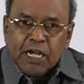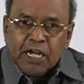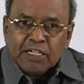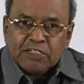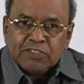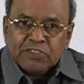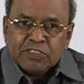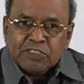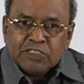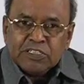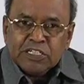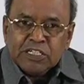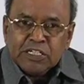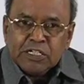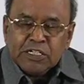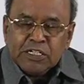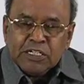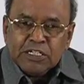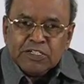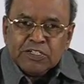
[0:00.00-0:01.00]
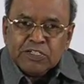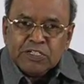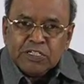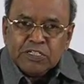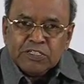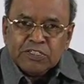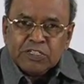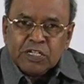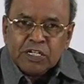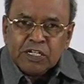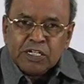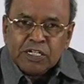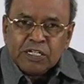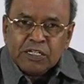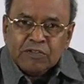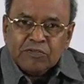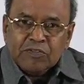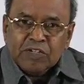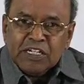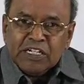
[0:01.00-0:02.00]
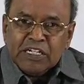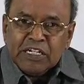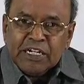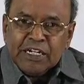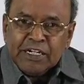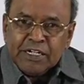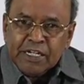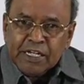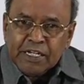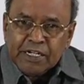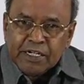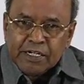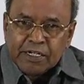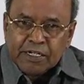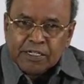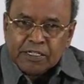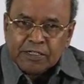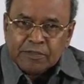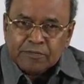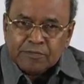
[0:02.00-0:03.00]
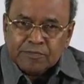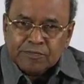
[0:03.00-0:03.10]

axis inclinations are given indirectly